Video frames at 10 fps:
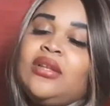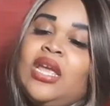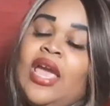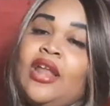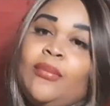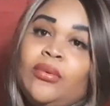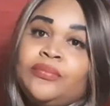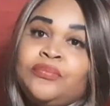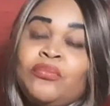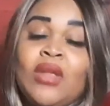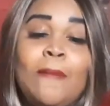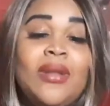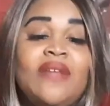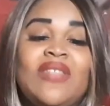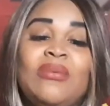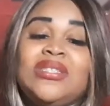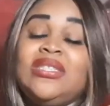They edible, but if they was